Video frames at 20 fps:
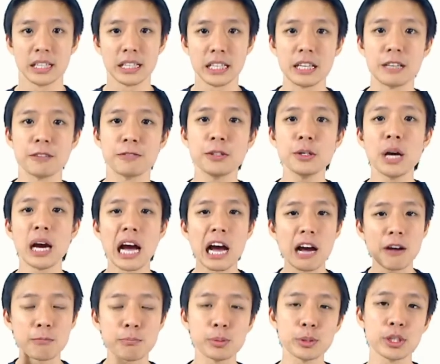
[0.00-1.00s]
If you
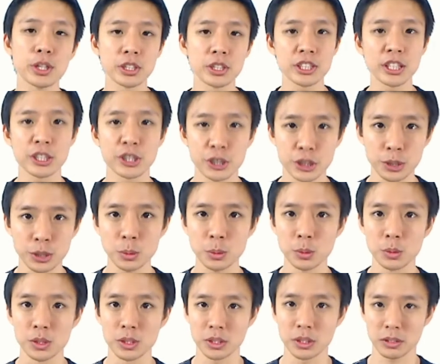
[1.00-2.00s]
have put on their
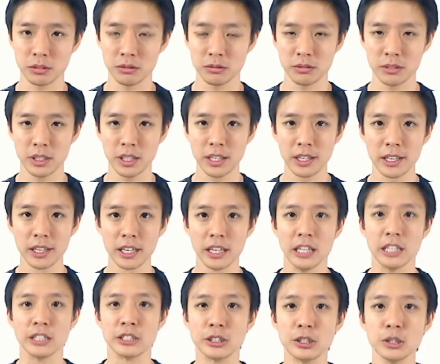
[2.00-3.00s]
shoes,
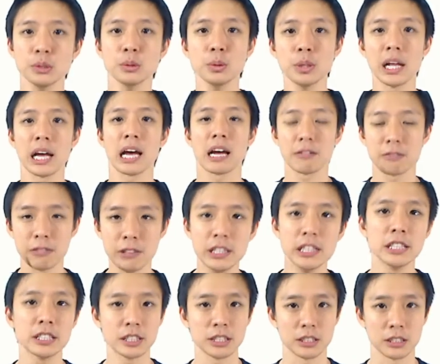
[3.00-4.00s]
you would have
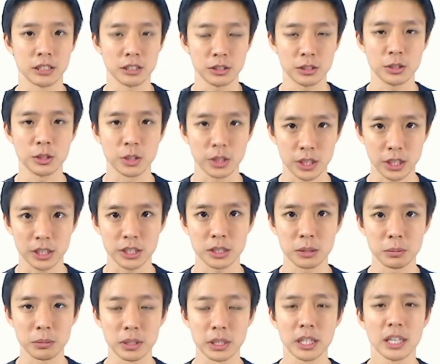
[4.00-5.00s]
listened to your
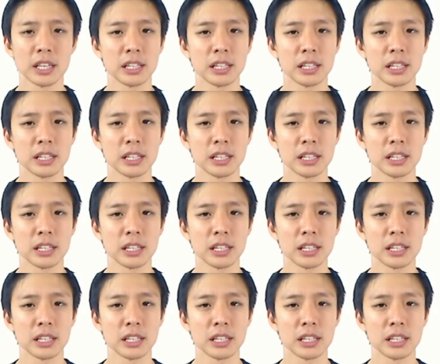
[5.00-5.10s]
customer.